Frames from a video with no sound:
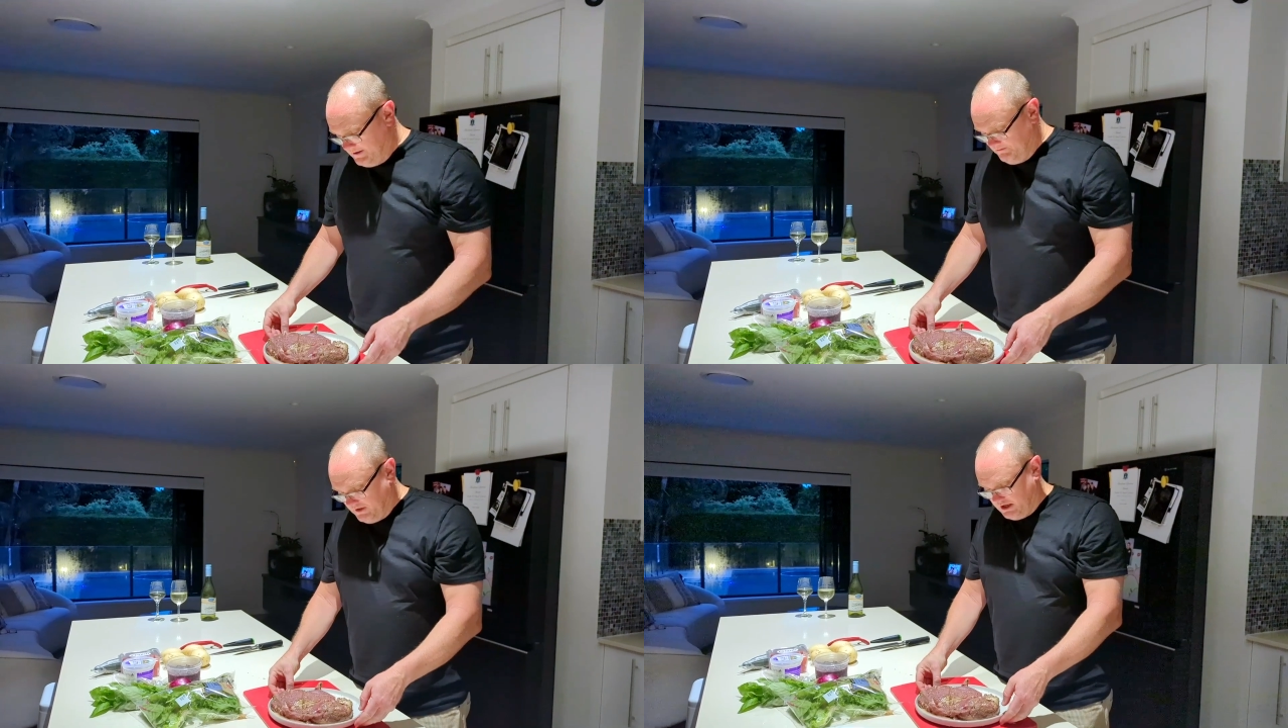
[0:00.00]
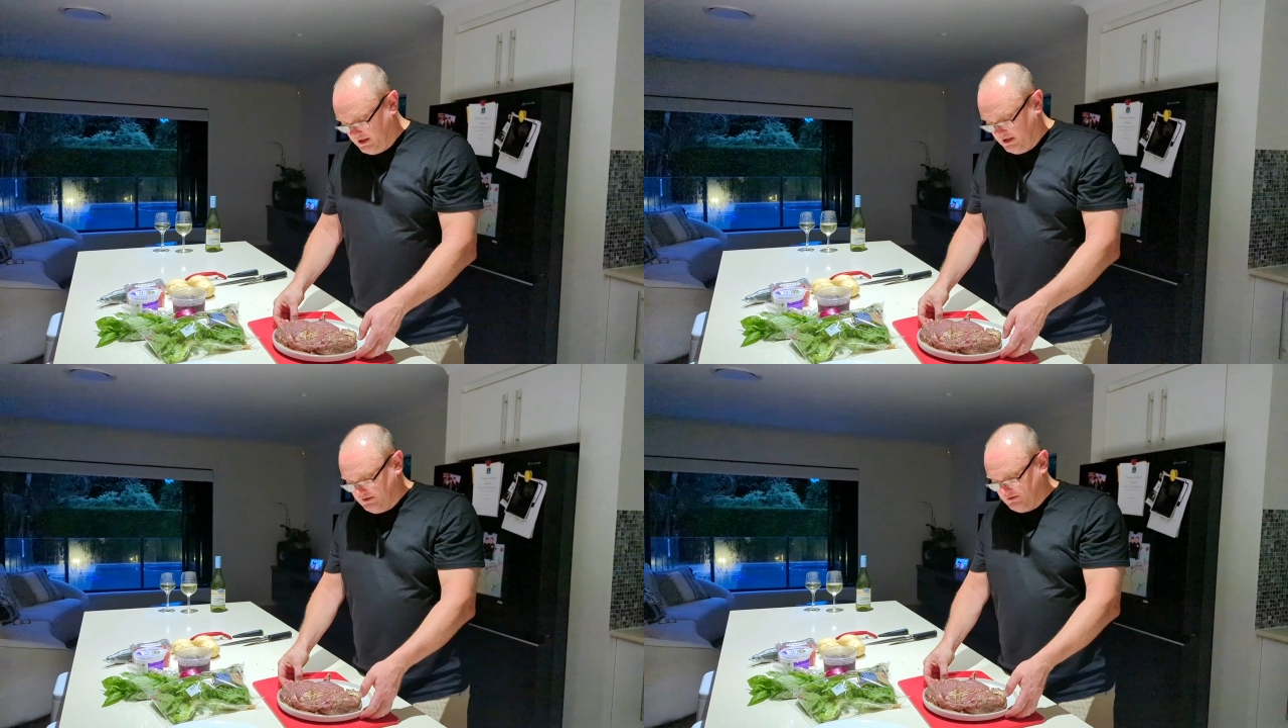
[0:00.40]

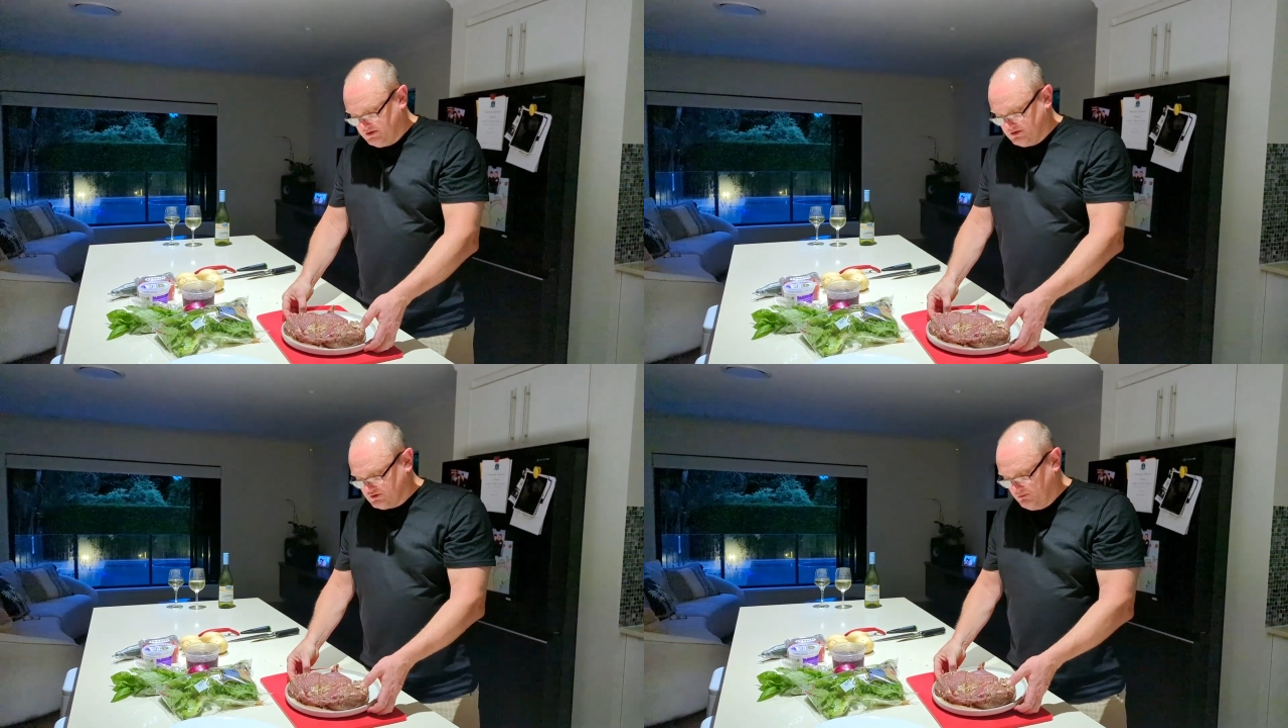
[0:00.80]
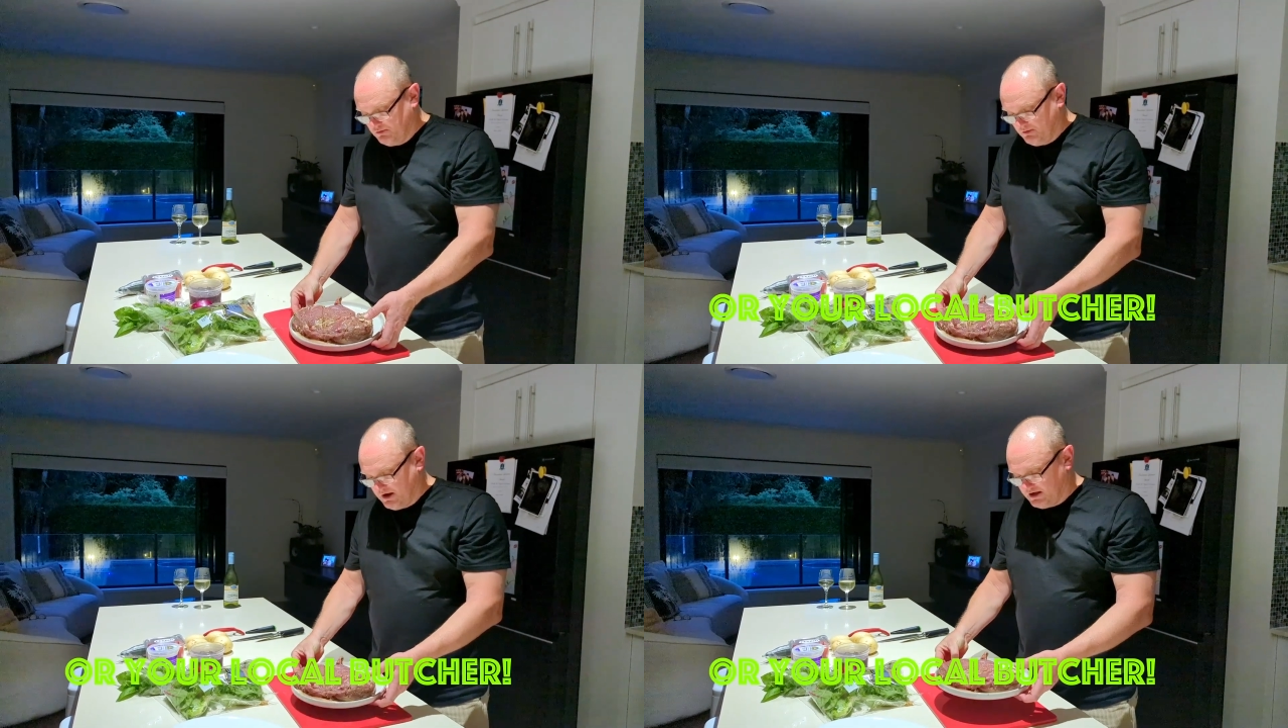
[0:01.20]
And the
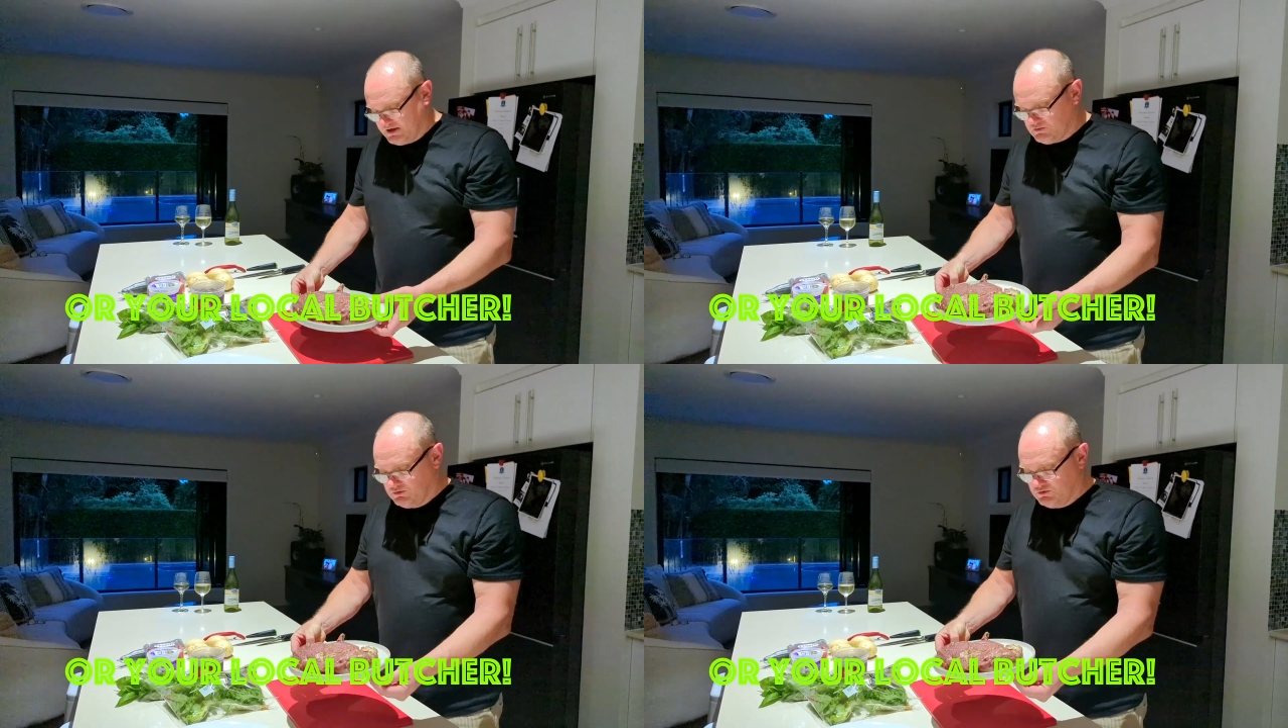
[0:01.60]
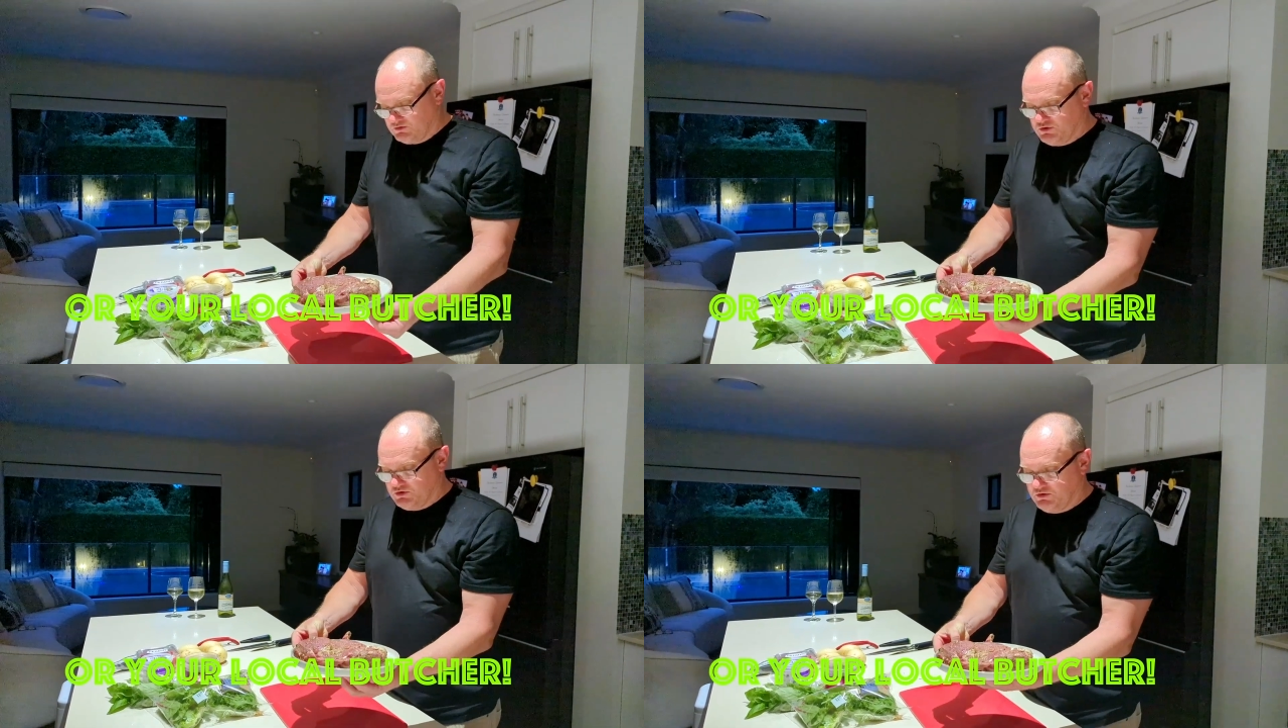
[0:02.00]
supermarkets will
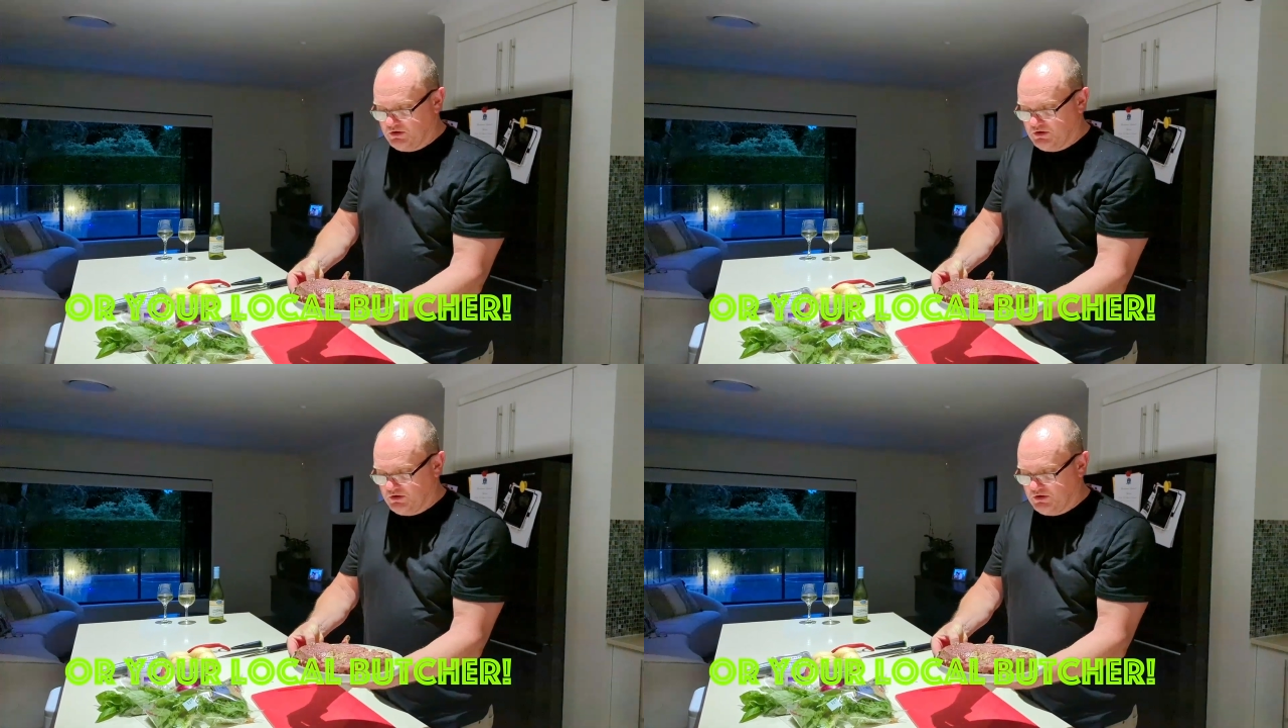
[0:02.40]
do